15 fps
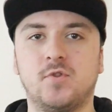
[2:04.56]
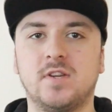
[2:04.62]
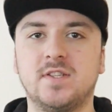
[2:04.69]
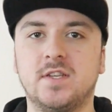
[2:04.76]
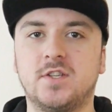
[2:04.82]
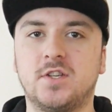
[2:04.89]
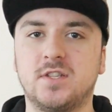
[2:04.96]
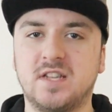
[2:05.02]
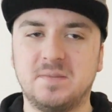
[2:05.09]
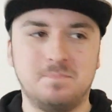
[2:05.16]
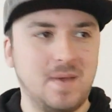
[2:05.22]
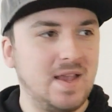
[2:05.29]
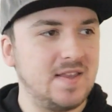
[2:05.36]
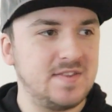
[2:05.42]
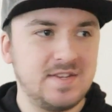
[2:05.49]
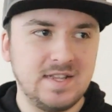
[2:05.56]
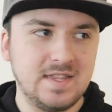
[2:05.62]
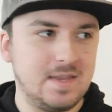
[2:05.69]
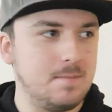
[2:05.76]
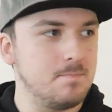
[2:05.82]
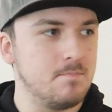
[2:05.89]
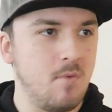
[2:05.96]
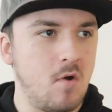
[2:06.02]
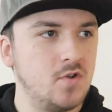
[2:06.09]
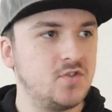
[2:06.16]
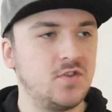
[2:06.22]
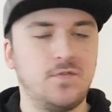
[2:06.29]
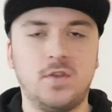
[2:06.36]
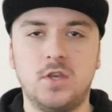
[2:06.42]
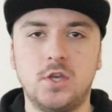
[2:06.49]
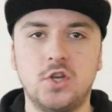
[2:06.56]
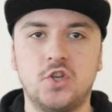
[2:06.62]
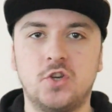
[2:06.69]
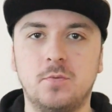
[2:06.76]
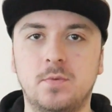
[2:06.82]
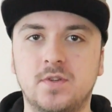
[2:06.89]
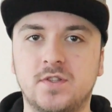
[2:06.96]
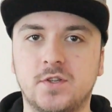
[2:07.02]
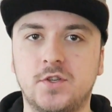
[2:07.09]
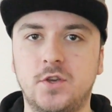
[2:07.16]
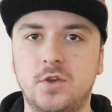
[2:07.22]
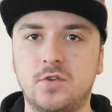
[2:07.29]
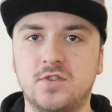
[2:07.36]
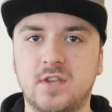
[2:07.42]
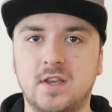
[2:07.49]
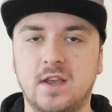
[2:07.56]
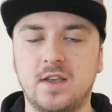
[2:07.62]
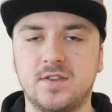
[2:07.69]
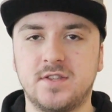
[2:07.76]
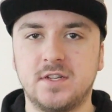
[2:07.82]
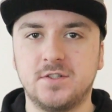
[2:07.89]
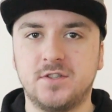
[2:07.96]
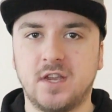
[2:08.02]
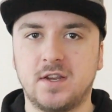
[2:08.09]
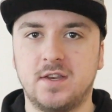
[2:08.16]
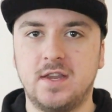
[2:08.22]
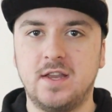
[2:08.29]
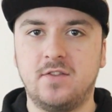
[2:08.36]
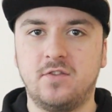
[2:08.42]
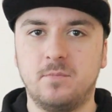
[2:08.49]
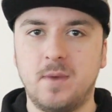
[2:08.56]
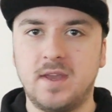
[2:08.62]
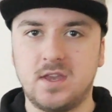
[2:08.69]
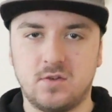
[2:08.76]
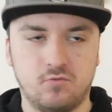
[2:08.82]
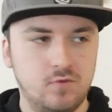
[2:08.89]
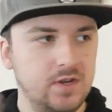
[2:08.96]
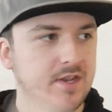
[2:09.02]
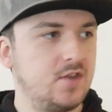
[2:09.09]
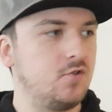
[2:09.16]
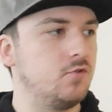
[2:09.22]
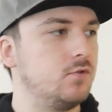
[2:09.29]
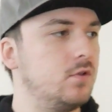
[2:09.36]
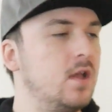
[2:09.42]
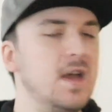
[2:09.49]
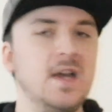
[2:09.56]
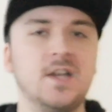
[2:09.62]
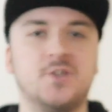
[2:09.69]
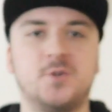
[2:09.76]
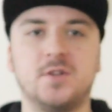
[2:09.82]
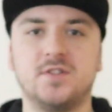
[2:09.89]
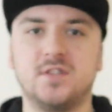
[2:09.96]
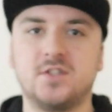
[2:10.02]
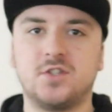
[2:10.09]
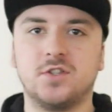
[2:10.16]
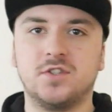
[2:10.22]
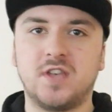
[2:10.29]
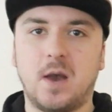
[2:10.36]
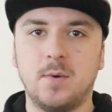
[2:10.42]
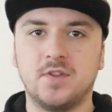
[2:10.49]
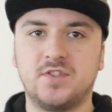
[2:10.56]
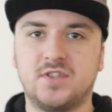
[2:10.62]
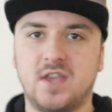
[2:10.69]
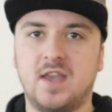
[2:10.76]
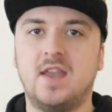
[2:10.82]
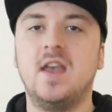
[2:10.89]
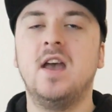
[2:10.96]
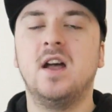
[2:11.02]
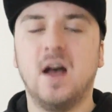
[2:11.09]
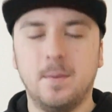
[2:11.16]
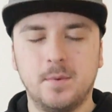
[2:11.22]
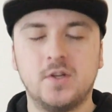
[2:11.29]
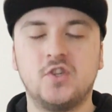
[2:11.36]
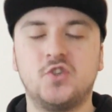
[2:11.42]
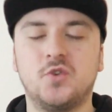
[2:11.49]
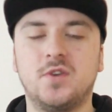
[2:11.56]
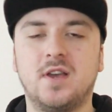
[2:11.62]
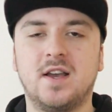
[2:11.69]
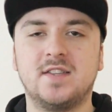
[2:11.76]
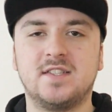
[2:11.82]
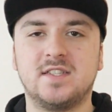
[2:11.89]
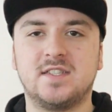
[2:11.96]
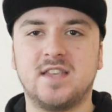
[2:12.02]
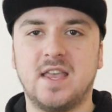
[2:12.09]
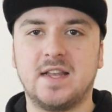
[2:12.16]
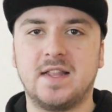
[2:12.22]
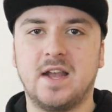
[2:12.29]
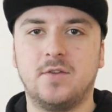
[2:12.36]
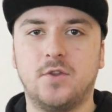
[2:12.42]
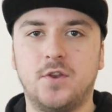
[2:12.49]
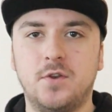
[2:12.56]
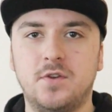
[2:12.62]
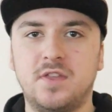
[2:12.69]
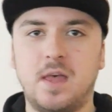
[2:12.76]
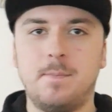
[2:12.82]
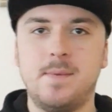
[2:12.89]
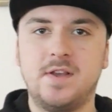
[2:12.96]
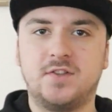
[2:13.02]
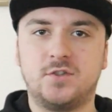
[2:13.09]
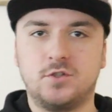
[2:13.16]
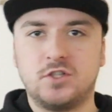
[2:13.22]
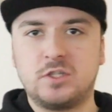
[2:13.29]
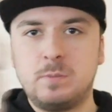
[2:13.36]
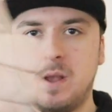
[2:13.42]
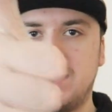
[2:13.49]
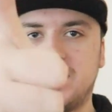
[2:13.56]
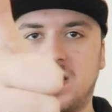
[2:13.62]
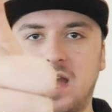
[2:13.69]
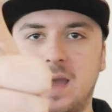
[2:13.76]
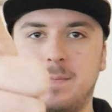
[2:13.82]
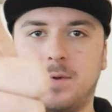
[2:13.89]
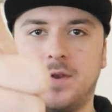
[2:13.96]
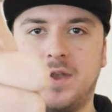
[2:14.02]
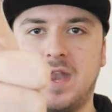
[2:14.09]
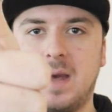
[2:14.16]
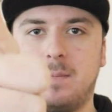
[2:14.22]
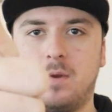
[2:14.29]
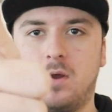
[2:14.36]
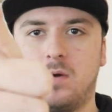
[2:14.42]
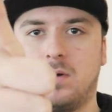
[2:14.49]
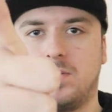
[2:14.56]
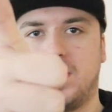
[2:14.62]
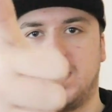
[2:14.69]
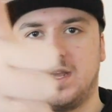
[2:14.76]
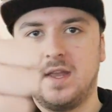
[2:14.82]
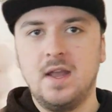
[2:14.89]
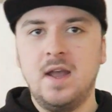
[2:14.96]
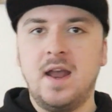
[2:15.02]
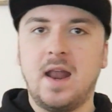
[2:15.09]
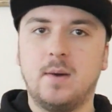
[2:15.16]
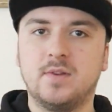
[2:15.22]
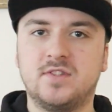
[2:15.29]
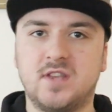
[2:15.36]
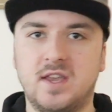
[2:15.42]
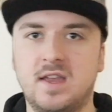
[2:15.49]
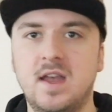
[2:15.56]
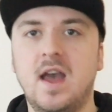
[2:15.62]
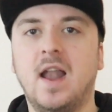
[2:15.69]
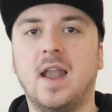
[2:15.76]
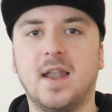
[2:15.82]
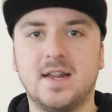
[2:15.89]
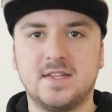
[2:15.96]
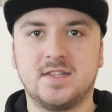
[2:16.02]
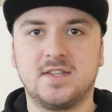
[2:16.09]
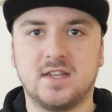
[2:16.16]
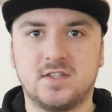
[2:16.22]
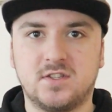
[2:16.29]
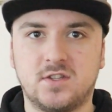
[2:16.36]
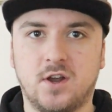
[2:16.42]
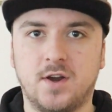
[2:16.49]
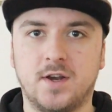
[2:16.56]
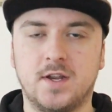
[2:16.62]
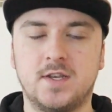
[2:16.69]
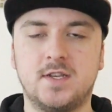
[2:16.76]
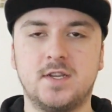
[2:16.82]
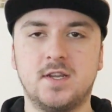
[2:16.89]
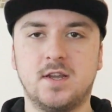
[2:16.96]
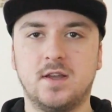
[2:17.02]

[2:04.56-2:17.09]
transitions that basically most of the YouTubers are using as their technique to make a really cool transitions I would say. I'm going to show you guys exactly how to do that. Make sure to smash the like button down below already. I would say let's get started.